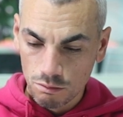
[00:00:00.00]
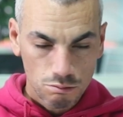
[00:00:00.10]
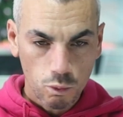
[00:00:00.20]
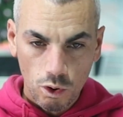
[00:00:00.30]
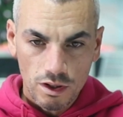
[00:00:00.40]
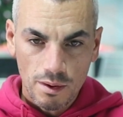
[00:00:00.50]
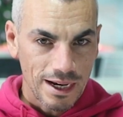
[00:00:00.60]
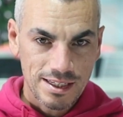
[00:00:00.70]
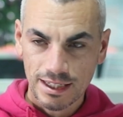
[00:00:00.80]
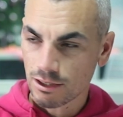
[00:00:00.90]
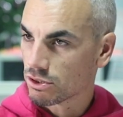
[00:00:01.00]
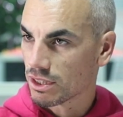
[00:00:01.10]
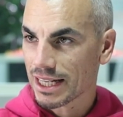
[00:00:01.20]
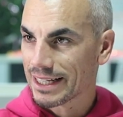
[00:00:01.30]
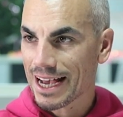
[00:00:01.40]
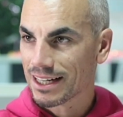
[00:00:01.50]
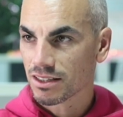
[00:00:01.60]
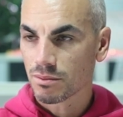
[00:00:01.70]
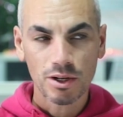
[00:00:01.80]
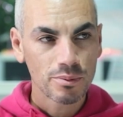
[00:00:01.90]
one of the best deals that they can
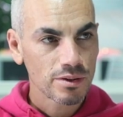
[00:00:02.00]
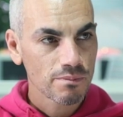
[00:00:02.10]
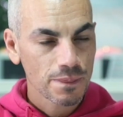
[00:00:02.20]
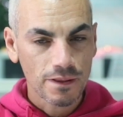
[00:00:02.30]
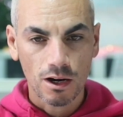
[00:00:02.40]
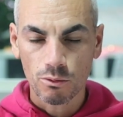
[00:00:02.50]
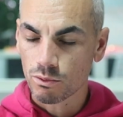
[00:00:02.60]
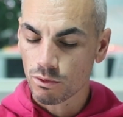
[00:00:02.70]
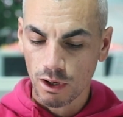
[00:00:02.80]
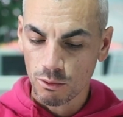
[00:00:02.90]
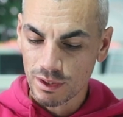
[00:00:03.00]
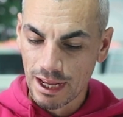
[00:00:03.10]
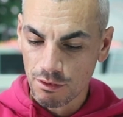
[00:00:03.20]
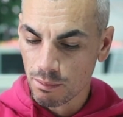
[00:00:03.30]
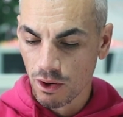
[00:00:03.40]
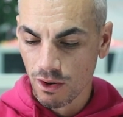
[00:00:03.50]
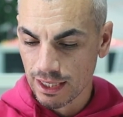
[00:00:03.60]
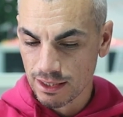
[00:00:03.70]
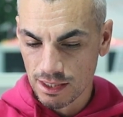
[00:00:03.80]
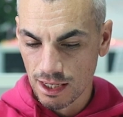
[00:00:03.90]
at the moment. I will never
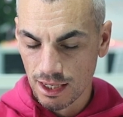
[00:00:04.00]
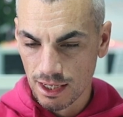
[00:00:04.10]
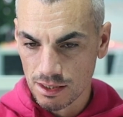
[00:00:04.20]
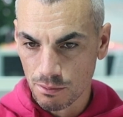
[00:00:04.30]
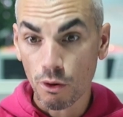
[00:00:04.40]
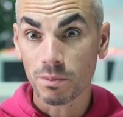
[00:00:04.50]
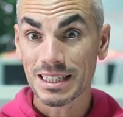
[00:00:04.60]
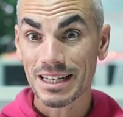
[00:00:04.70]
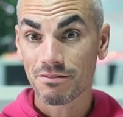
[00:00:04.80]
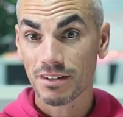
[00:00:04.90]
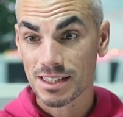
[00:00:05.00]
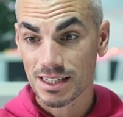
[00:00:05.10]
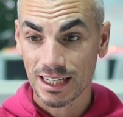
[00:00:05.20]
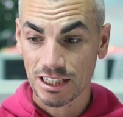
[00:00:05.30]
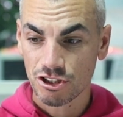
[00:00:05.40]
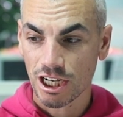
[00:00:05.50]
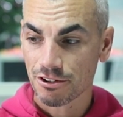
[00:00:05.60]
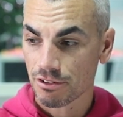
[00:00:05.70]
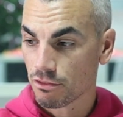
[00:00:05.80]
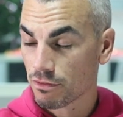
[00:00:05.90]
buy as a property investor in
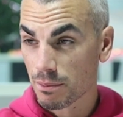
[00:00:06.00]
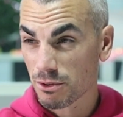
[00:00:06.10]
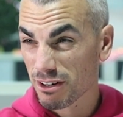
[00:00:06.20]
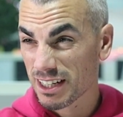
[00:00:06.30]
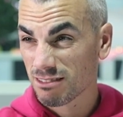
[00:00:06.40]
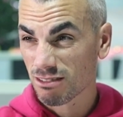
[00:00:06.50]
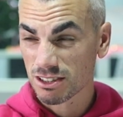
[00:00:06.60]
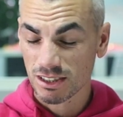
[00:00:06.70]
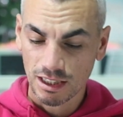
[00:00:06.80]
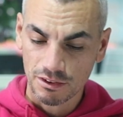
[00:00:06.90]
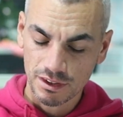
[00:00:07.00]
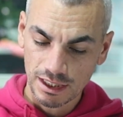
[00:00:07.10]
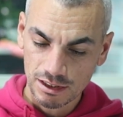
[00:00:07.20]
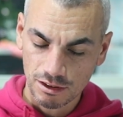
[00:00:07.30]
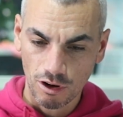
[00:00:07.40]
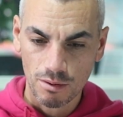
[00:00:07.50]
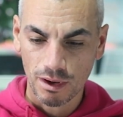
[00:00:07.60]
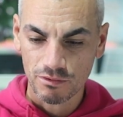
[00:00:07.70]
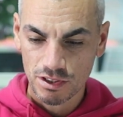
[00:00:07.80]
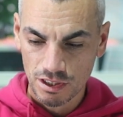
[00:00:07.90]
January or February. I just don't think it's the right
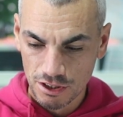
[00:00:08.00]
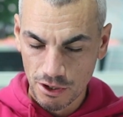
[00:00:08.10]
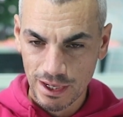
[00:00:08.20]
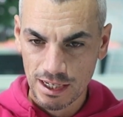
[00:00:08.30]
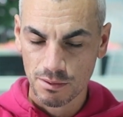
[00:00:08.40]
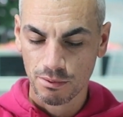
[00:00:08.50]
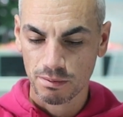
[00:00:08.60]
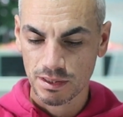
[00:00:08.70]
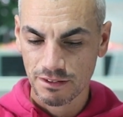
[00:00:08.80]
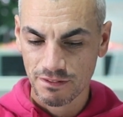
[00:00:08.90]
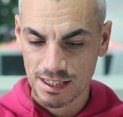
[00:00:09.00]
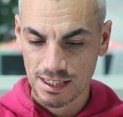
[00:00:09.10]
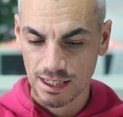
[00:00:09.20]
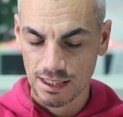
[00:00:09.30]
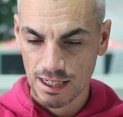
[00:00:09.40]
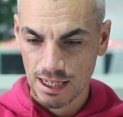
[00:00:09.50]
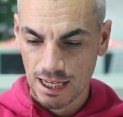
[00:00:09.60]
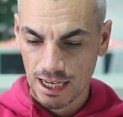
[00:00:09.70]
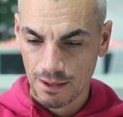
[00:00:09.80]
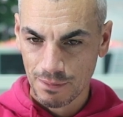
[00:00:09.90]
months to do it as a property investor,
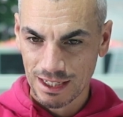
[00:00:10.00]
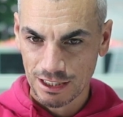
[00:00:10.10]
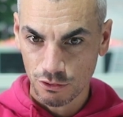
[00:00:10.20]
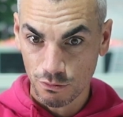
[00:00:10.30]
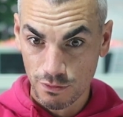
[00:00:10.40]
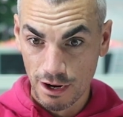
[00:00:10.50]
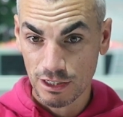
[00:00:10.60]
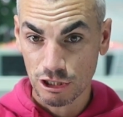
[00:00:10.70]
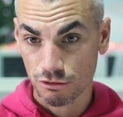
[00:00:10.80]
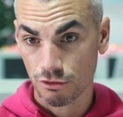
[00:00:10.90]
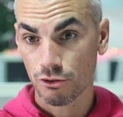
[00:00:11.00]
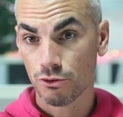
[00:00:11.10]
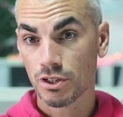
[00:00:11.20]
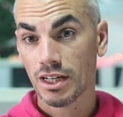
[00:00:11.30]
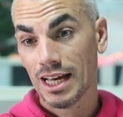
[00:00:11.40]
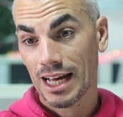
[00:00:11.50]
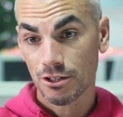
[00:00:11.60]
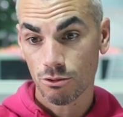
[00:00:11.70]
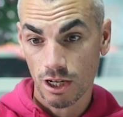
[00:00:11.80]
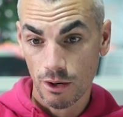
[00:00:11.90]
unless you're very shrewd
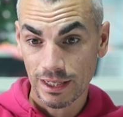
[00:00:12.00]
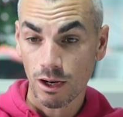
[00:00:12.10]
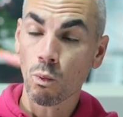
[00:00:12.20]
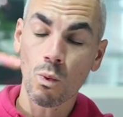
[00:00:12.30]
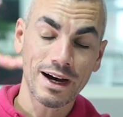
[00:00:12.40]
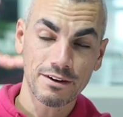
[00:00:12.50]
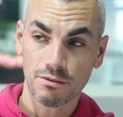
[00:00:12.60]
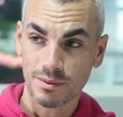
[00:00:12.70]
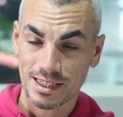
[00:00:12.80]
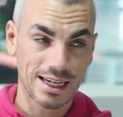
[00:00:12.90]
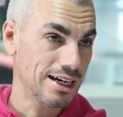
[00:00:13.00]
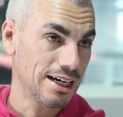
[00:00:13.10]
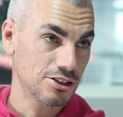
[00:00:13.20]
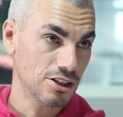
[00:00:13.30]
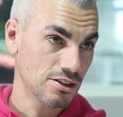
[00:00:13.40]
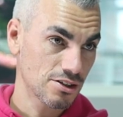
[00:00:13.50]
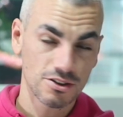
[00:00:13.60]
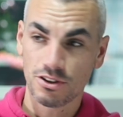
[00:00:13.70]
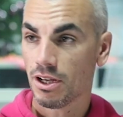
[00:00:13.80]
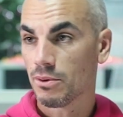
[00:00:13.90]
and you're going away from estate agents
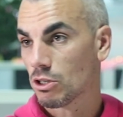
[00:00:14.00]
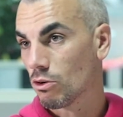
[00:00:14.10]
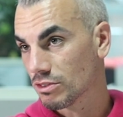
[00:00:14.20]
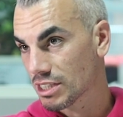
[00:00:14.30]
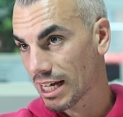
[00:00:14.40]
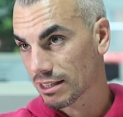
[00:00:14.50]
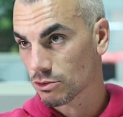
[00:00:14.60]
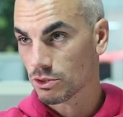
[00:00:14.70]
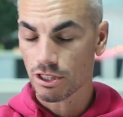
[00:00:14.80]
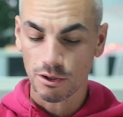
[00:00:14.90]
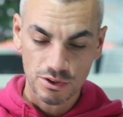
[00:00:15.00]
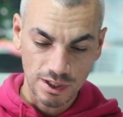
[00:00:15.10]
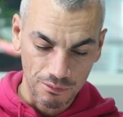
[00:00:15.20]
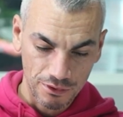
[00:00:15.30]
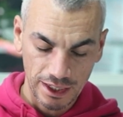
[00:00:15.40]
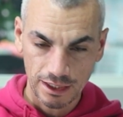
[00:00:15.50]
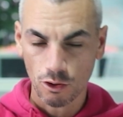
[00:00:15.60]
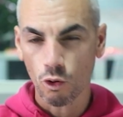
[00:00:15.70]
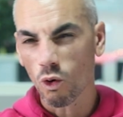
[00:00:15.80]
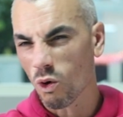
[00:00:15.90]
and you know a contact or you know something,
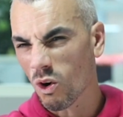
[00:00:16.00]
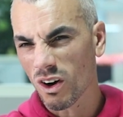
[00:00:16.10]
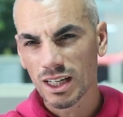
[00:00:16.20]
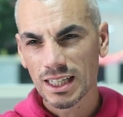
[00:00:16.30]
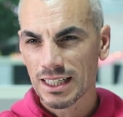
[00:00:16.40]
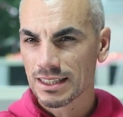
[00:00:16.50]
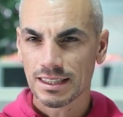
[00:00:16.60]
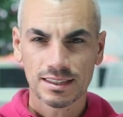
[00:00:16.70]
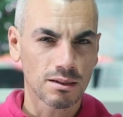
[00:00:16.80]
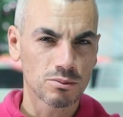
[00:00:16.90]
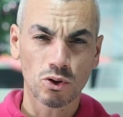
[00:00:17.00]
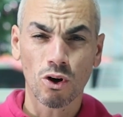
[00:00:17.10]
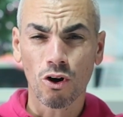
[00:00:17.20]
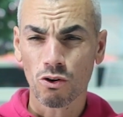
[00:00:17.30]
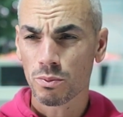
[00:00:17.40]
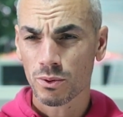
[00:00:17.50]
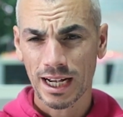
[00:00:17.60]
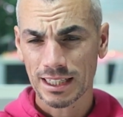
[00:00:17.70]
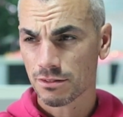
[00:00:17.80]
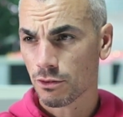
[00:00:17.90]
or there's some sort of horrible
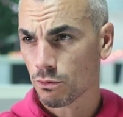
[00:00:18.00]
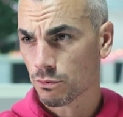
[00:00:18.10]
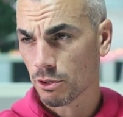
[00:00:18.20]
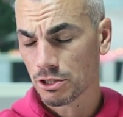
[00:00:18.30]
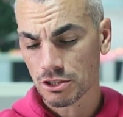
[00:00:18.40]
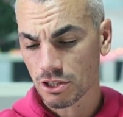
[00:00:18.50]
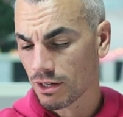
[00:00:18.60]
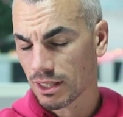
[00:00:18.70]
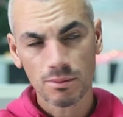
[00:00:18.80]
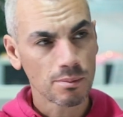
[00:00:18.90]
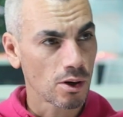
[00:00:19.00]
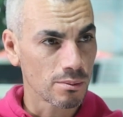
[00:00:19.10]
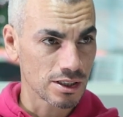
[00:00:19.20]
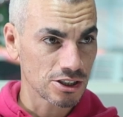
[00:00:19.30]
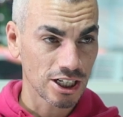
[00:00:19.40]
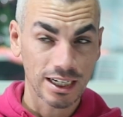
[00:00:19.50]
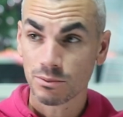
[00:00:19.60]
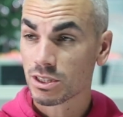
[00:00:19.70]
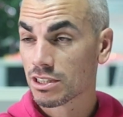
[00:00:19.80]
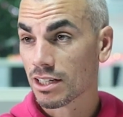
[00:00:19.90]
case fall through and you're tying up the bottom of the chain,
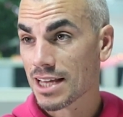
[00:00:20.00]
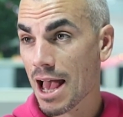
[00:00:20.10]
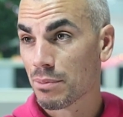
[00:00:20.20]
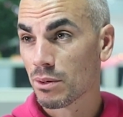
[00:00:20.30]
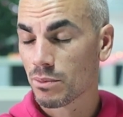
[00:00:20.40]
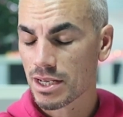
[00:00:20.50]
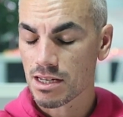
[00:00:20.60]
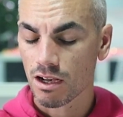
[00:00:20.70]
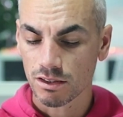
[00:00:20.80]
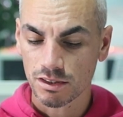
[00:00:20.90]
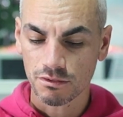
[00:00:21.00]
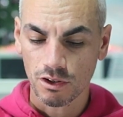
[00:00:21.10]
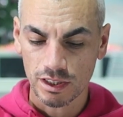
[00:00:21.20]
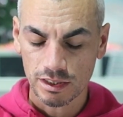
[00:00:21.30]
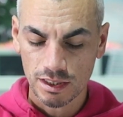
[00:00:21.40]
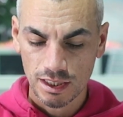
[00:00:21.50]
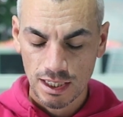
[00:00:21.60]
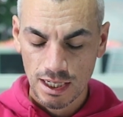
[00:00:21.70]
which does happen, but it's hard to find.